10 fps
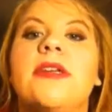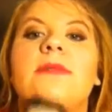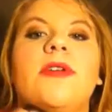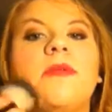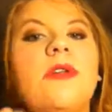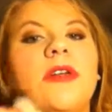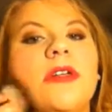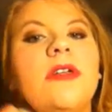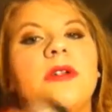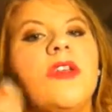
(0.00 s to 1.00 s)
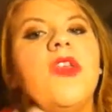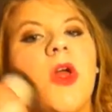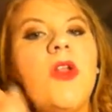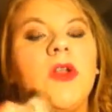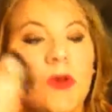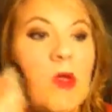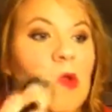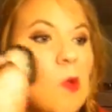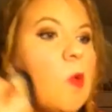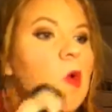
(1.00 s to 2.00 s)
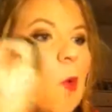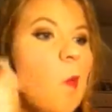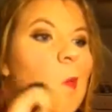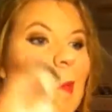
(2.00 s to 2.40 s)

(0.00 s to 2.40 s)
and I'm going to blend that in as well.